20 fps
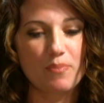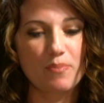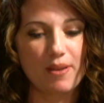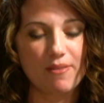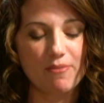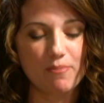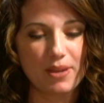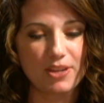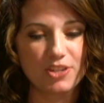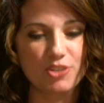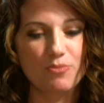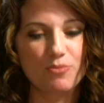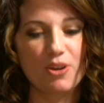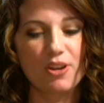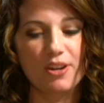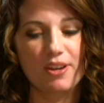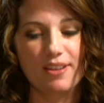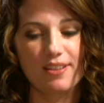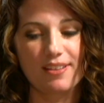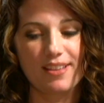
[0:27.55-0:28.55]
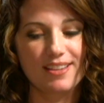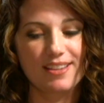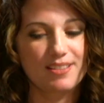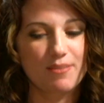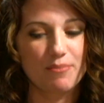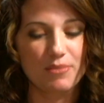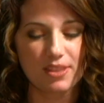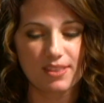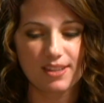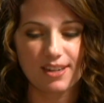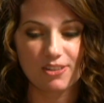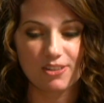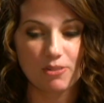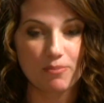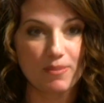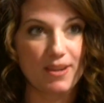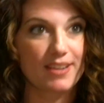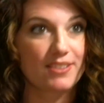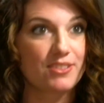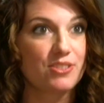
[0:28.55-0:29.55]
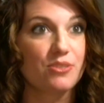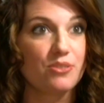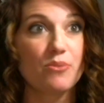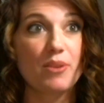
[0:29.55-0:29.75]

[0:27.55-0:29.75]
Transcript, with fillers: a benchmark, uh, like something that I look back to.